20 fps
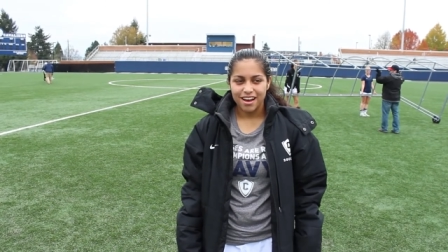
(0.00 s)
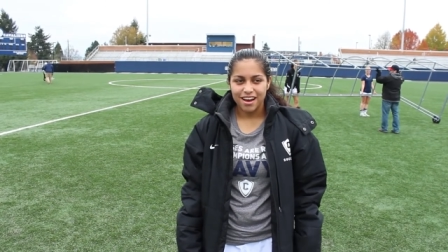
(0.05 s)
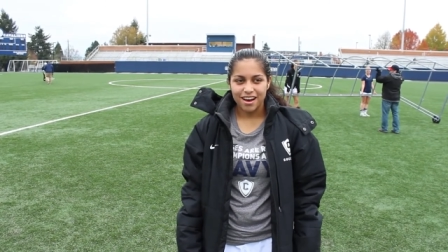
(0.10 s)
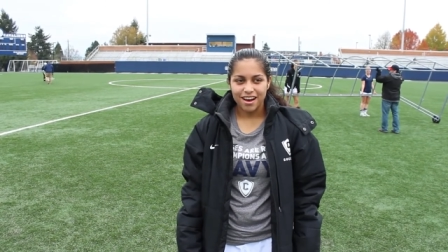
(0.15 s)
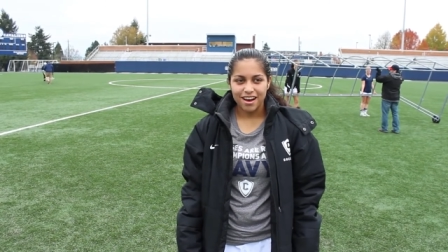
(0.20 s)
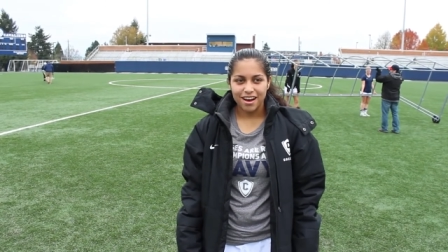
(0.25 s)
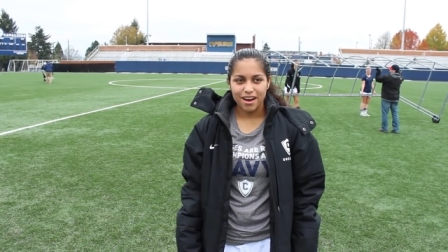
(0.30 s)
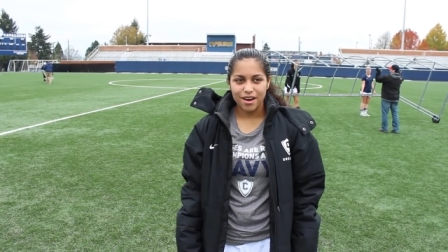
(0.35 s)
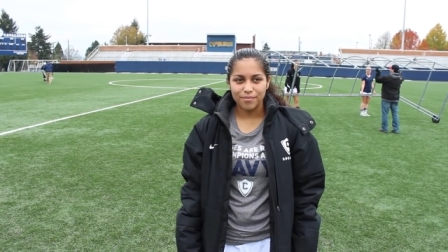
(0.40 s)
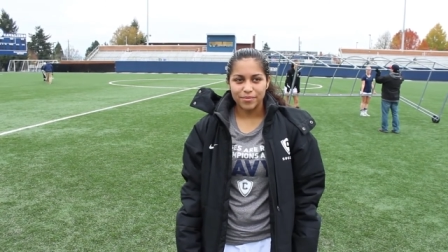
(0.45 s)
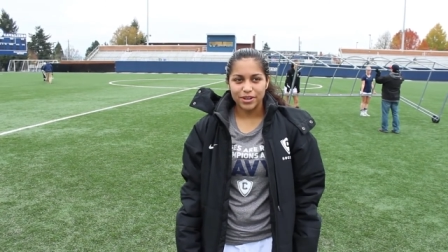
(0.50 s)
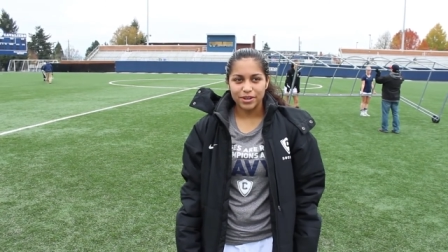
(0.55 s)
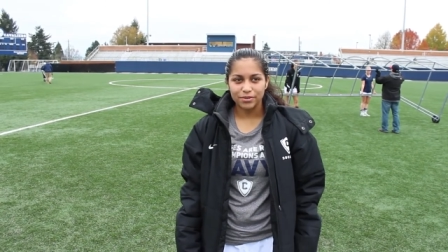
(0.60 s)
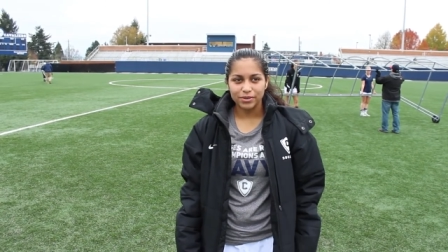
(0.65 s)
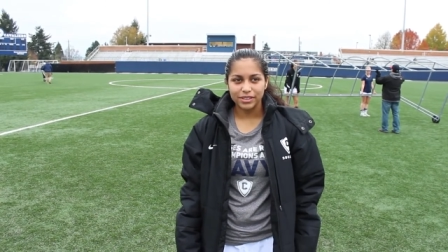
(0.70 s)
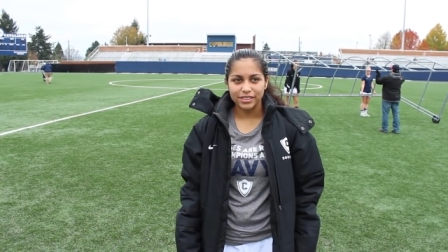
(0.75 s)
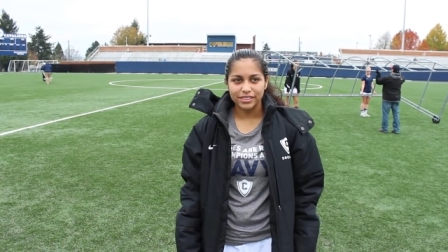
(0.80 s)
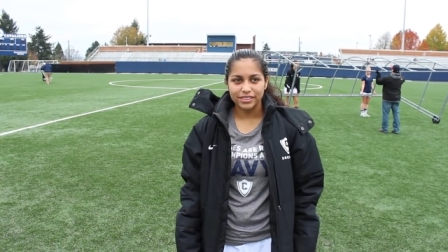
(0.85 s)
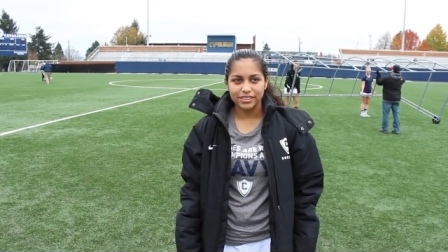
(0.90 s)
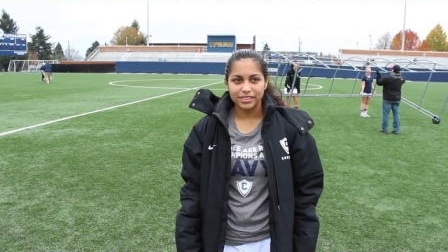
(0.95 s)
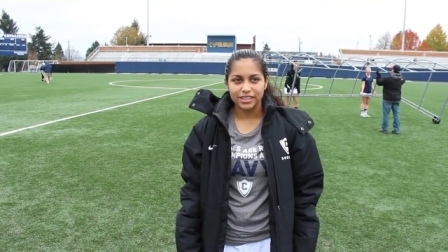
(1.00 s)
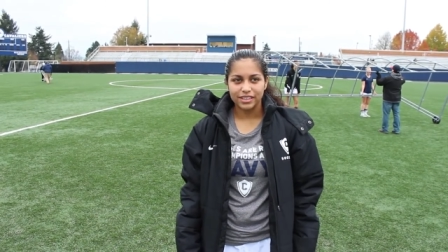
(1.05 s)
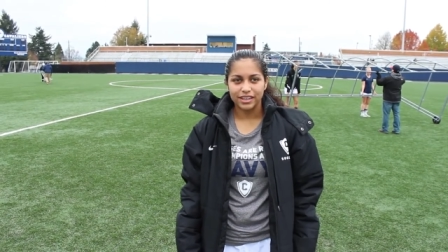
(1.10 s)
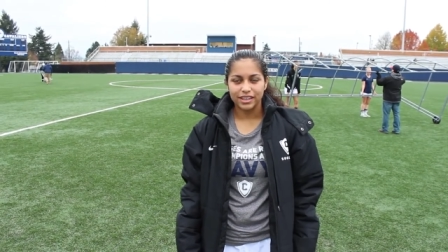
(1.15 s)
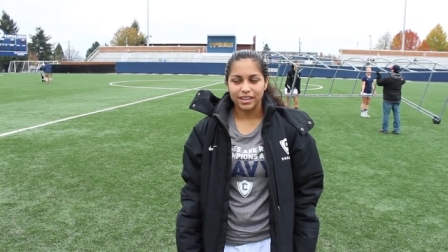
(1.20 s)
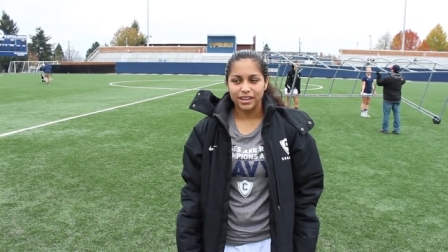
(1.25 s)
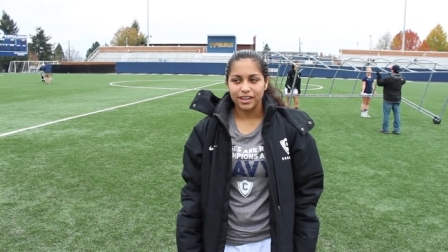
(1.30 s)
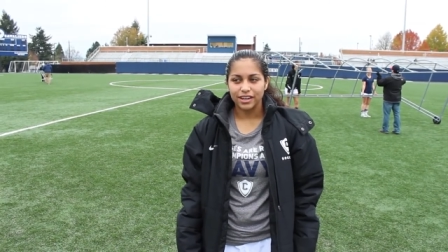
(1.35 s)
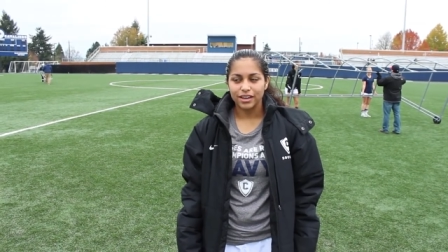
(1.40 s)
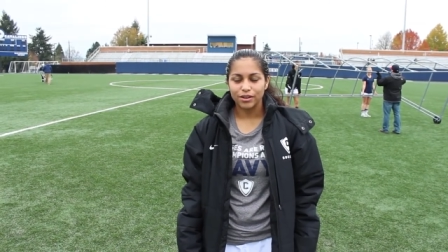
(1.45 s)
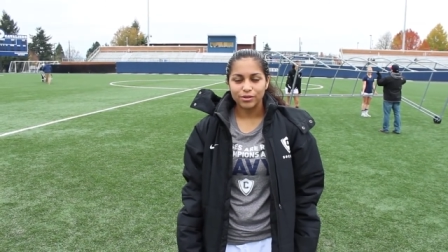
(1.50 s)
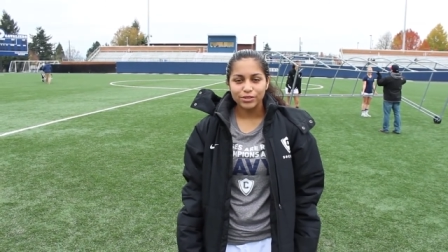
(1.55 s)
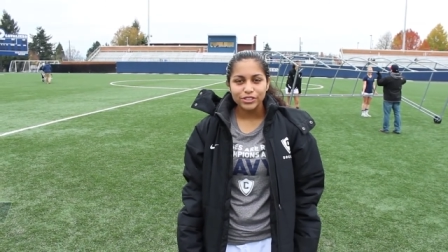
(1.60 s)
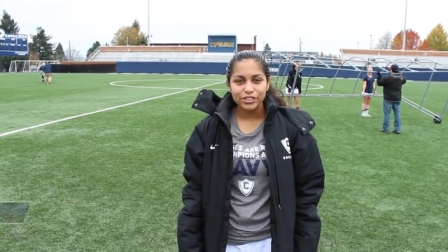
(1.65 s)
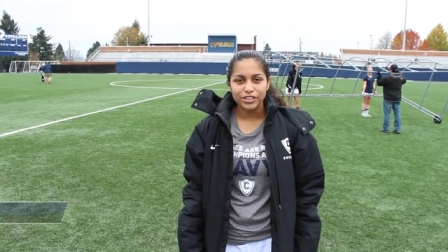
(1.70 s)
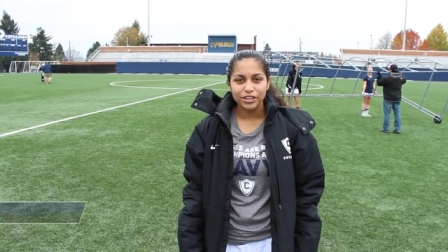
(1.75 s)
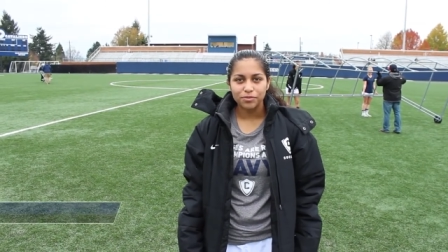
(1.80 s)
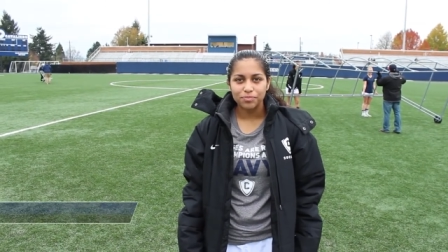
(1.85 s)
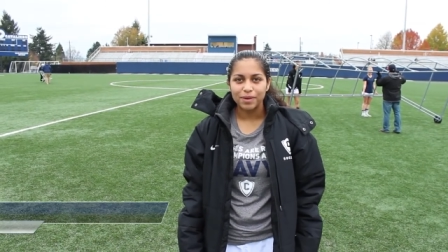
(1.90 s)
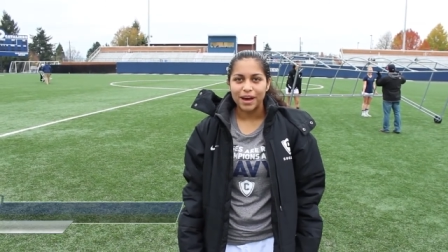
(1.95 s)
Um, it was it was
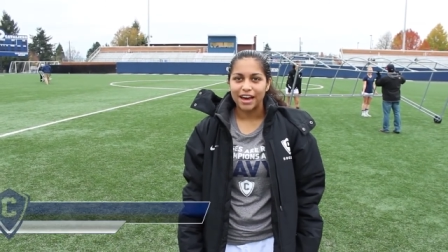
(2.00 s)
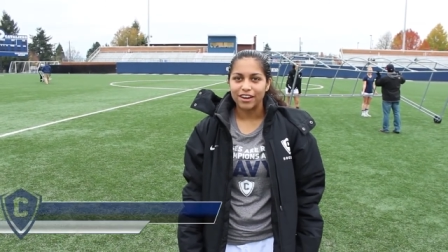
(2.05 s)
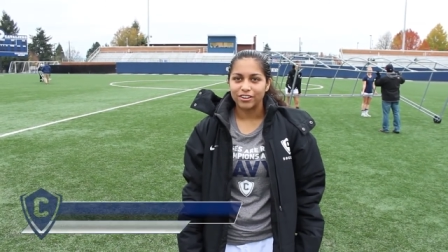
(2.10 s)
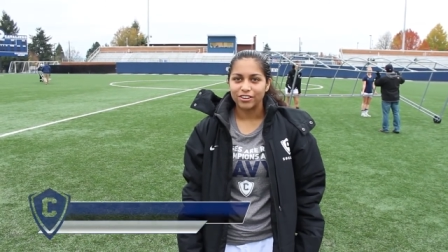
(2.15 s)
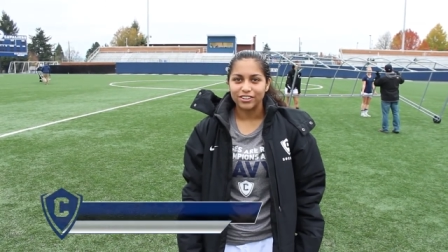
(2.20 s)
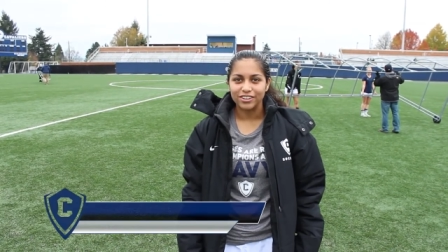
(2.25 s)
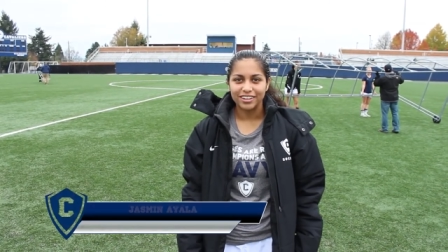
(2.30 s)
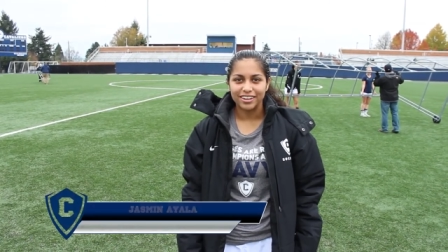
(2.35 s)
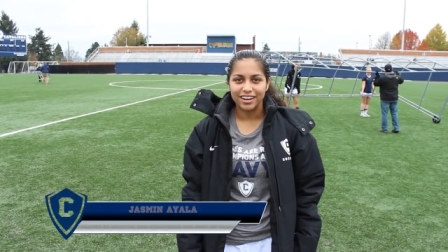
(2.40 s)
a good battle.